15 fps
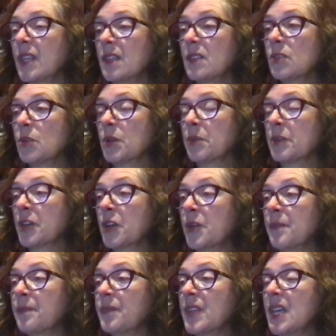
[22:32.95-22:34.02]
so here we
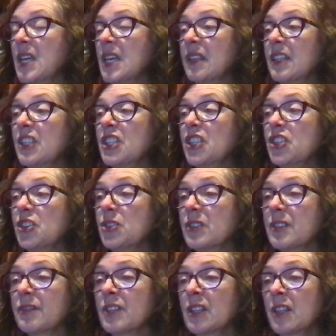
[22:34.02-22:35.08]
go the tissues
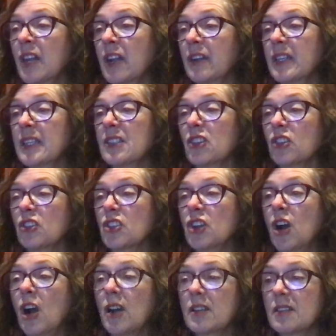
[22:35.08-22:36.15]
of the larynx are
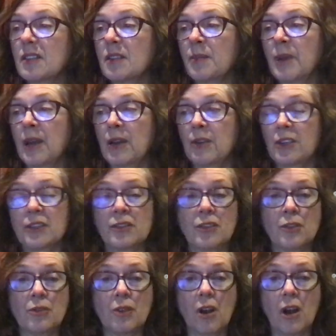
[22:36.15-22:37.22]
tossed about as
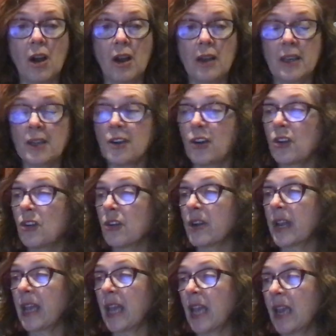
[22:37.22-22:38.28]
though caught in a
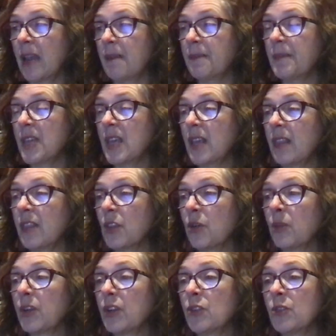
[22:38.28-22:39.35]
hurricane. The
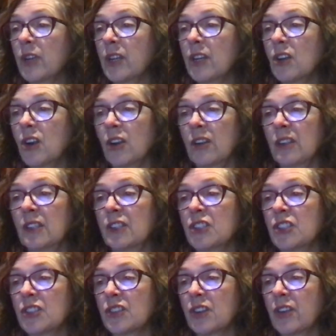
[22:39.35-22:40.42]
arytenoid
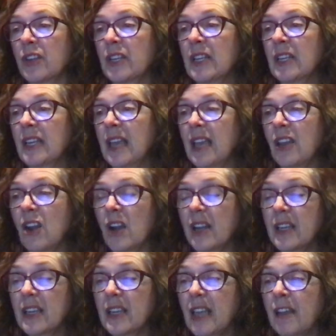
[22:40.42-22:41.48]
cartilages are in
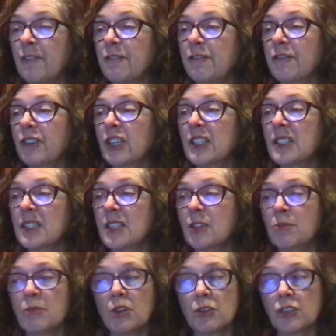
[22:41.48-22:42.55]
chaotic and frenzied
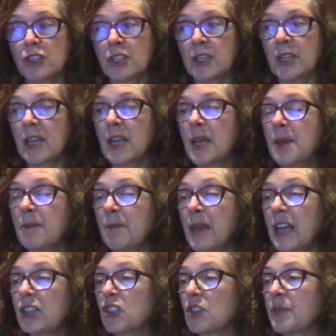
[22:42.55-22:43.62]
motion,
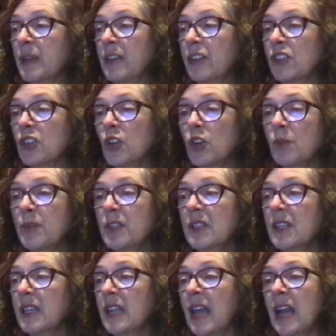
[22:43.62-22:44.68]
matched by the
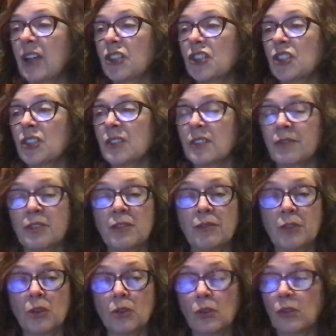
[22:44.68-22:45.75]
turbulent actions of the
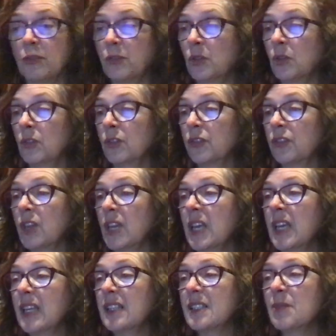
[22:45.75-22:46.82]
vocal folds.
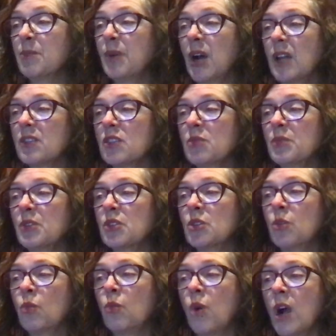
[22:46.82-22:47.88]
It's impossible to
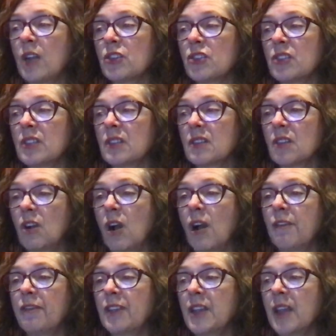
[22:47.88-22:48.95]
watch this
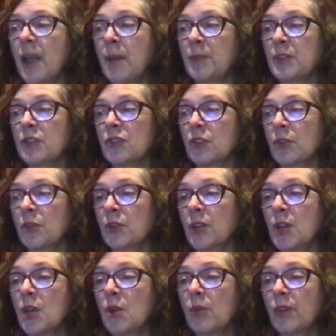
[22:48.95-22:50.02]
coughing episode
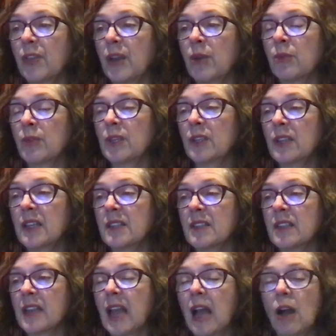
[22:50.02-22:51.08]
without
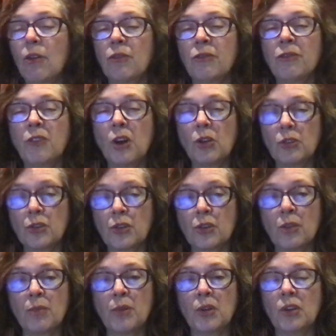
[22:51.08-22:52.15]
realizing how
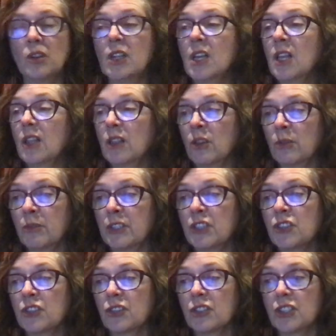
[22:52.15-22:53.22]
vulnerable
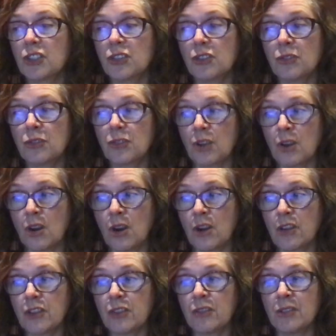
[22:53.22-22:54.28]
laryngeal tissues are
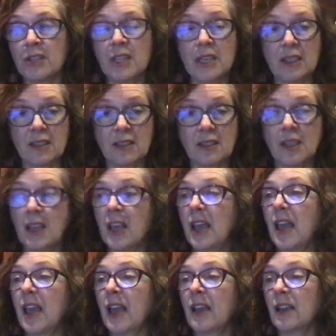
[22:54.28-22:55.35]
to this
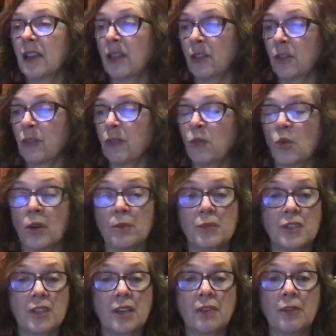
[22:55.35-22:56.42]
and other
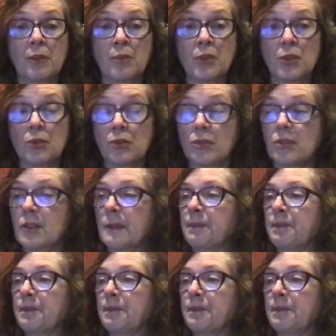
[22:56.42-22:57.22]
forms of abuse.